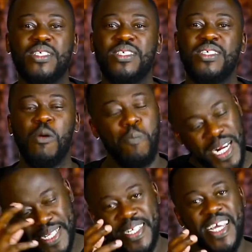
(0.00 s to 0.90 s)
mm-hmm.
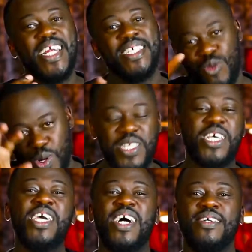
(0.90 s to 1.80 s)
but still it was
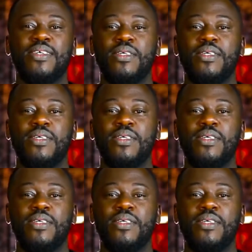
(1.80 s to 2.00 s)
here.